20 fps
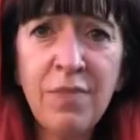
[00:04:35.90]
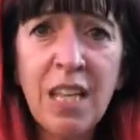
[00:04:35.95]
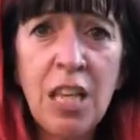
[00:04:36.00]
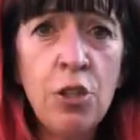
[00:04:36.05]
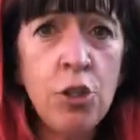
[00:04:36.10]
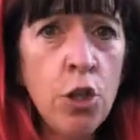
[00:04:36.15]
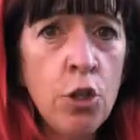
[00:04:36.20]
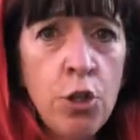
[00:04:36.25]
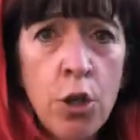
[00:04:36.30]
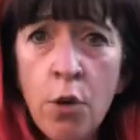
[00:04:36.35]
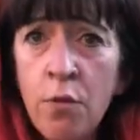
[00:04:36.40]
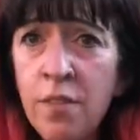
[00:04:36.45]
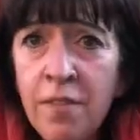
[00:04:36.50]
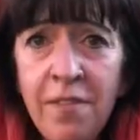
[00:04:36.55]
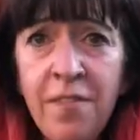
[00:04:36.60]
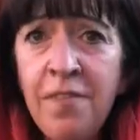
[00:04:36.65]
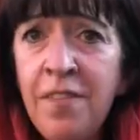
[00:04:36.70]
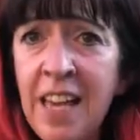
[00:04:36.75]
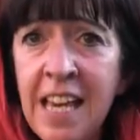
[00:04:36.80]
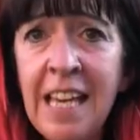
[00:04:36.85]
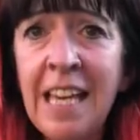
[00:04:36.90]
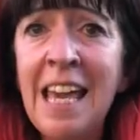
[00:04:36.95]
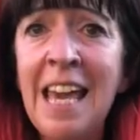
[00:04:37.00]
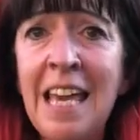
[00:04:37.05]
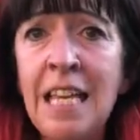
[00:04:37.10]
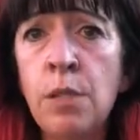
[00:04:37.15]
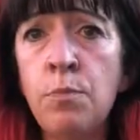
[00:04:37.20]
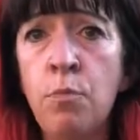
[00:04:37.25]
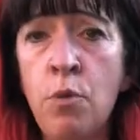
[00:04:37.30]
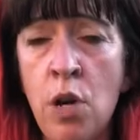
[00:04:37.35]
So don't think
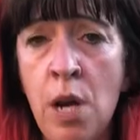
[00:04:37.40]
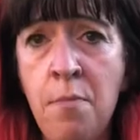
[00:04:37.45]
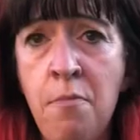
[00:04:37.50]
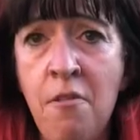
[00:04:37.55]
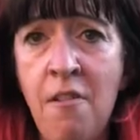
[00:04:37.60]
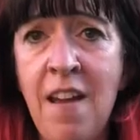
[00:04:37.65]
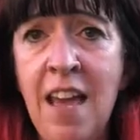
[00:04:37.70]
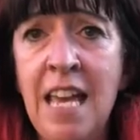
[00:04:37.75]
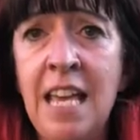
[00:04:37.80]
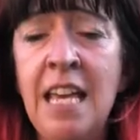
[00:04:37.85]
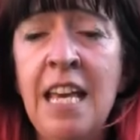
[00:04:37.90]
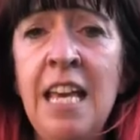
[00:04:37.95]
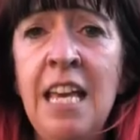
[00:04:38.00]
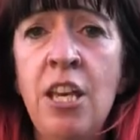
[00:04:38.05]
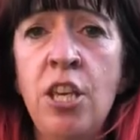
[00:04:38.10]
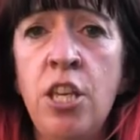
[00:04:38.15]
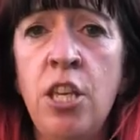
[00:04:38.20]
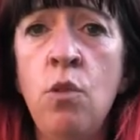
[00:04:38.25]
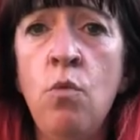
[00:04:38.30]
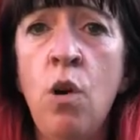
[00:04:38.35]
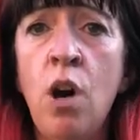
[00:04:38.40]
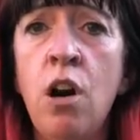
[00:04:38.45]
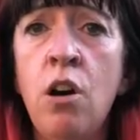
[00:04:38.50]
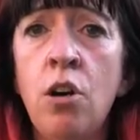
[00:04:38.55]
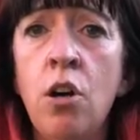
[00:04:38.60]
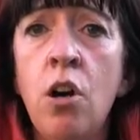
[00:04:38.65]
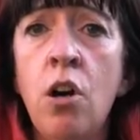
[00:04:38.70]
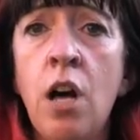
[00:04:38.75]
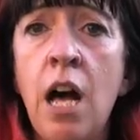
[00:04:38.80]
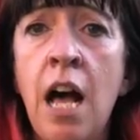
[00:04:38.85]
it's bribery. You
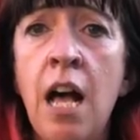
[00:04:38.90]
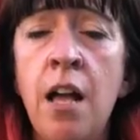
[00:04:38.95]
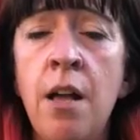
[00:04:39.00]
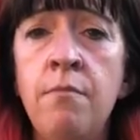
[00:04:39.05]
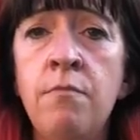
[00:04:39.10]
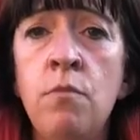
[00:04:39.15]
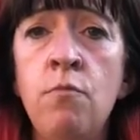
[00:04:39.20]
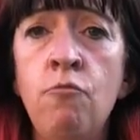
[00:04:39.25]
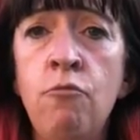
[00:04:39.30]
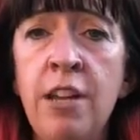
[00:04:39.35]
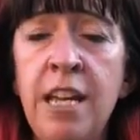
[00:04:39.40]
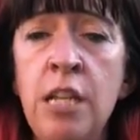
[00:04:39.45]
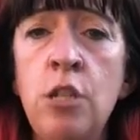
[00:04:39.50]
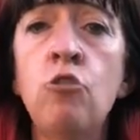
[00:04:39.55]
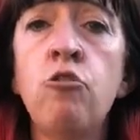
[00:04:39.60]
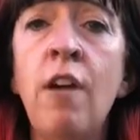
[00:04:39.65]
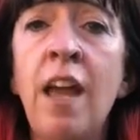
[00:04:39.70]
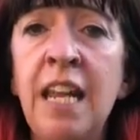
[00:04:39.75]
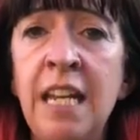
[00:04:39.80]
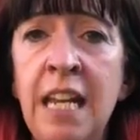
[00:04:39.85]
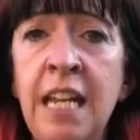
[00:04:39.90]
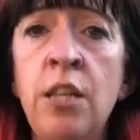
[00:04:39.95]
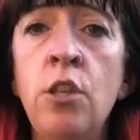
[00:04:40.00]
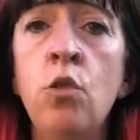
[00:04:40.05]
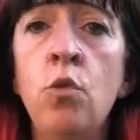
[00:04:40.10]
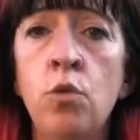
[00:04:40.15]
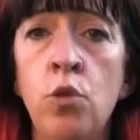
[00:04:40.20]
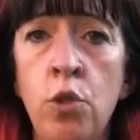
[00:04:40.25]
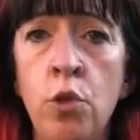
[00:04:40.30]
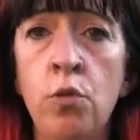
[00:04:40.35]
are retraining
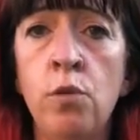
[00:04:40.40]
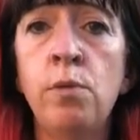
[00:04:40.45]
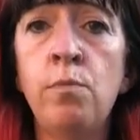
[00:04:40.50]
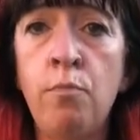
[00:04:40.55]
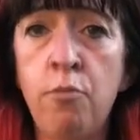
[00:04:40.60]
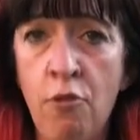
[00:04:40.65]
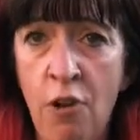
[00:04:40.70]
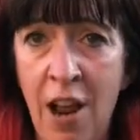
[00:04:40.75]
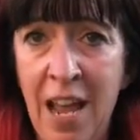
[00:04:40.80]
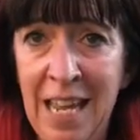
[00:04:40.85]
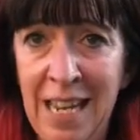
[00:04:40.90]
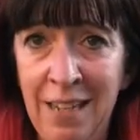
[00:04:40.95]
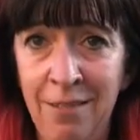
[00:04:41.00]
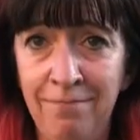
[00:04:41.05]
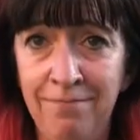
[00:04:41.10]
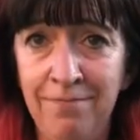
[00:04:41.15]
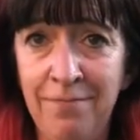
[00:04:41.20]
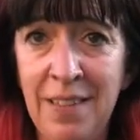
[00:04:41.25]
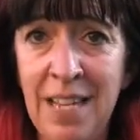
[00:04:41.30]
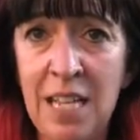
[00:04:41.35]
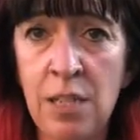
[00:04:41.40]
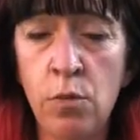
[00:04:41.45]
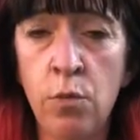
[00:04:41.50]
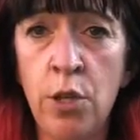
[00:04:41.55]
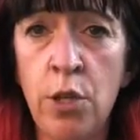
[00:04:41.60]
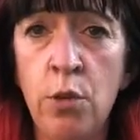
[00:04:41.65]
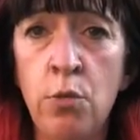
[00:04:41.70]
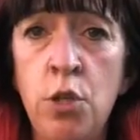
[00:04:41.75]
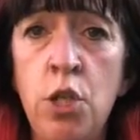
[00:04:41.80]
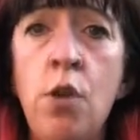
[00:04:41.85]
your dog's brain. That's
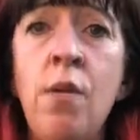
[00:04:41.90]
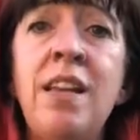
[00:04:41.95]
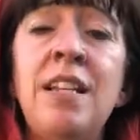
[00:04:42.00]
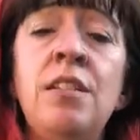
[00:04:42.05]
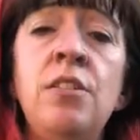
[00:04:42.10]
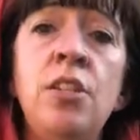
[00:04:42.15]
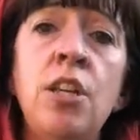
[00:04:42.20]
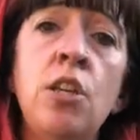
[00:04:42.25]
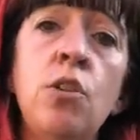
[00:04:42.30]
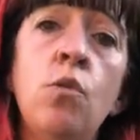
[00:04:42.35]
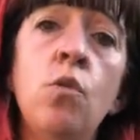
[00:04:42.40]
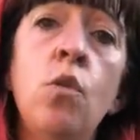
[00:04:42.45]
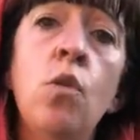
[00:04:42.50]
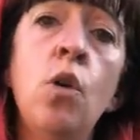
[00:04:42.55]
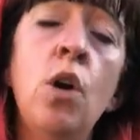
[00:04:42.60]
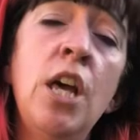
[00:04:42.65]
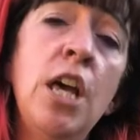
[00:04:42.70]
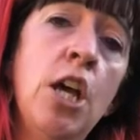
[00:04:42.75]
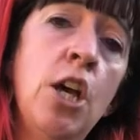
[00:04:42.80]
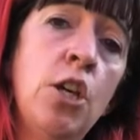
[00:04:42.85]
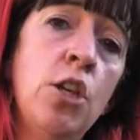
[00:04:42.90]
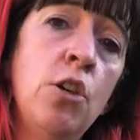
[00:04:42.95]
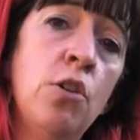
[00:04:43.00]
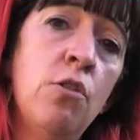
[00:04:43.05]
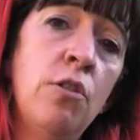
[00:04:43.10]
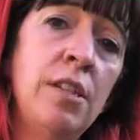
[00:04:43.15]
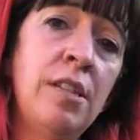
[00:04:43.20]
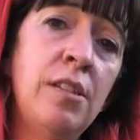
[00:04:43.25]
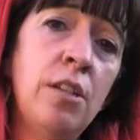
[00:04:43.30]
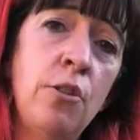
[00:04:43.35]
what you're doing. So
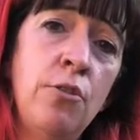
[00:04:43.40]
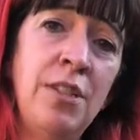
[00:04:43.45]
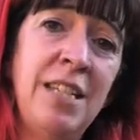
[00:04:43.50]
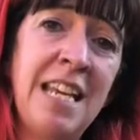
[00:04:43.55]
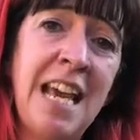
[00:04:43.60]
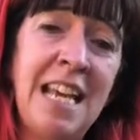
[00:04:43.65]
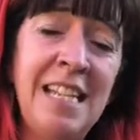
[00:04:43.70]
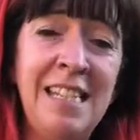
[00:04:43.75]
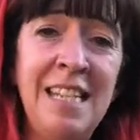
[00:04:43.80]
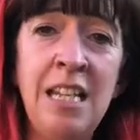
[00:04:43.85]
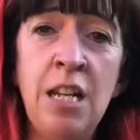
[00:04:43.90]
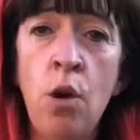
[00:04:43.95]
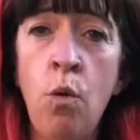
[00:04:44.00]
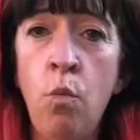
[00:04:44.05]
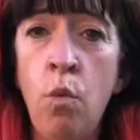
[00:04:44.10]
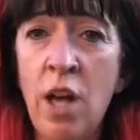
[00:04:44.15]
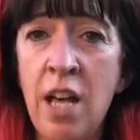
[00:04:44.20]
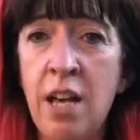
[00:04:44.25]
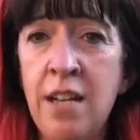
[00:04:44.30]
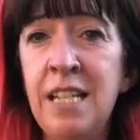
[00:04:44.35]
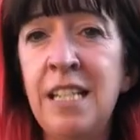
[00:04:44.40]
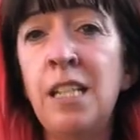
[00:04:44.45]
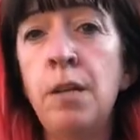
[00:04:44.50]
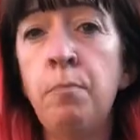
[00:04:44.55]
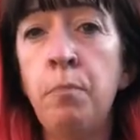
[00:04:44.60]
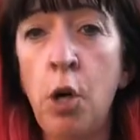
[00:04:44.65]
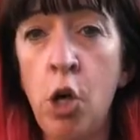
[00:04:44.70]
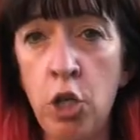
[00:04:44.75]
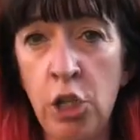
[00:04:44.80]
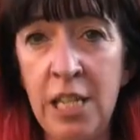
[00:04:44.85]
you're associating a word as a
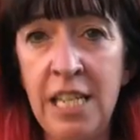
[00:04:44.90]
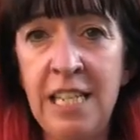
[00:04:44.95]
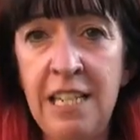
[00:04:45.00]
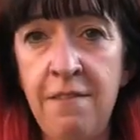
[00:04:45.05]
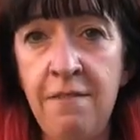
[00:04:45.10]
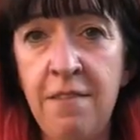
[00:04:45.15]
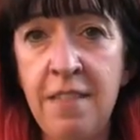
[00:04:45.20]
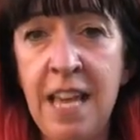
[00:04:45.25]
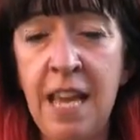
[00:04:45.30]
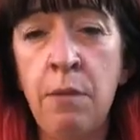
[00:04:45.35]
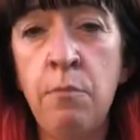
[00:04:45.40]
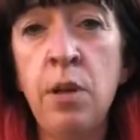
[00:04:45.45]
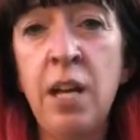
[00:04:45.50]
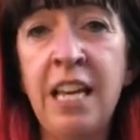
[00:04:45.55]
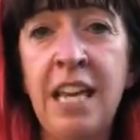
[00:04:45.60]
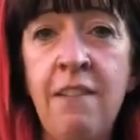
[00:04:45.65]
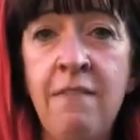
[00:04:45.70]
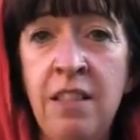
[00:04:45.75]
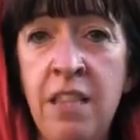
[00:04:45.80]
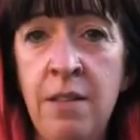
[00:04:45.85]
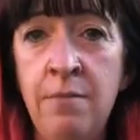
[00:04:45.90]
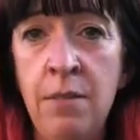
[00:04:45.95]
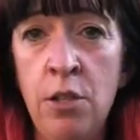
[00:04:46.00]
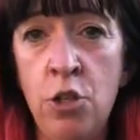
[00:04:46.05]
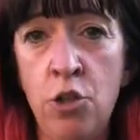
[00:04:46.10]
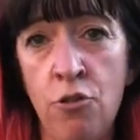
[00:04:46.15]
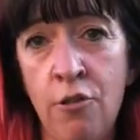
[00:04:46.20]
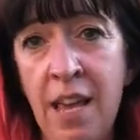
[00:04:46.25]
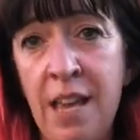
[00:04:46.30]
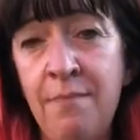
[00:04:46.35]
positive thing by giving them the
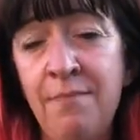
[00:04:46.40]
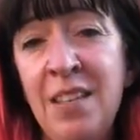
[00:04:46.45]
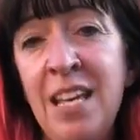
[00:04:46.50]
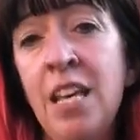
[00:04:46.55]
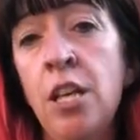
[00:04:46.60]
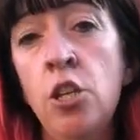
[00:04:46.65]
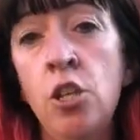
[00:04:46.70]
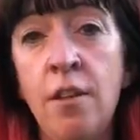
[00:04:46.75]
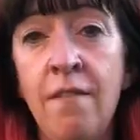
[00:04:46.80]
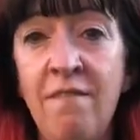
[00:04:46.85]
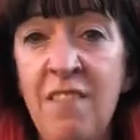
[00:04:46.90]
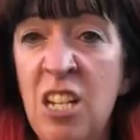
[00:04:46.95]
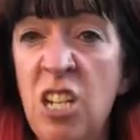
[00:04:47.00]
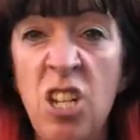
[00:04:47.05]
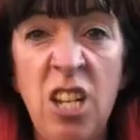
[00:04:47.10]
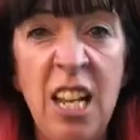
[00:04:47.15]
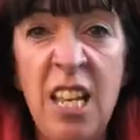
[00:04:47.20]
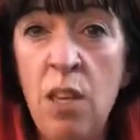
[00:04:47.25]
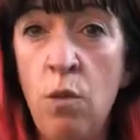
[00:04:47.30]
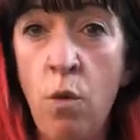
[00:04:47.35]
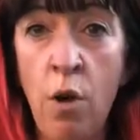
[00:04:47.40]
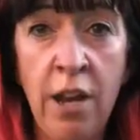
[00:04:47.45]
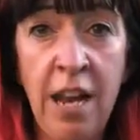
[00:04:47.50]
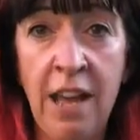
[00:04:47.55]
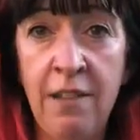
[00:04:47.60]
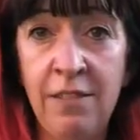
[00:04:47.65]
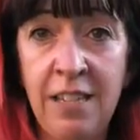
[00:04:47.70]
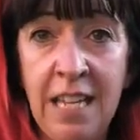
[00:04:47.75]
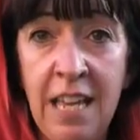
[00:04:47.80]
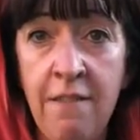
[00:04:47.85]
treat. Eventually you won't
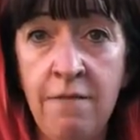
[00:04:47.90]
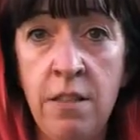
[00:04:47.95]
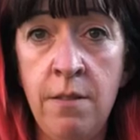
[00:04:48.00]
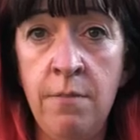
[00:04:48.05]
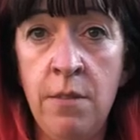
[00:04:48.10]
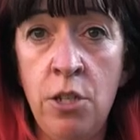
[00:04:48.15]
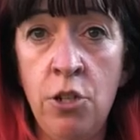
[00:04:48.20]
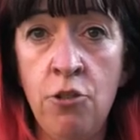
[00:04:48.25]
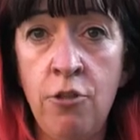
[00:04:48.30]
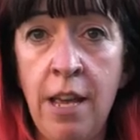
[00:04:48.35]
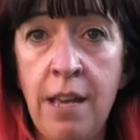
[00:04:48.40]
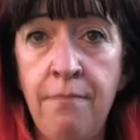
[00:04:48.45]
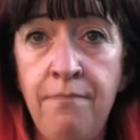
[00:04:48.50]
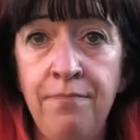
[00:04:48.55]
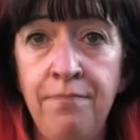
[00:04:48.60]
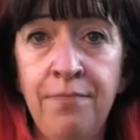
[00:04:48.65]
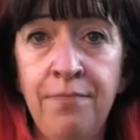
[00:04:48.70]
have to give them the treat.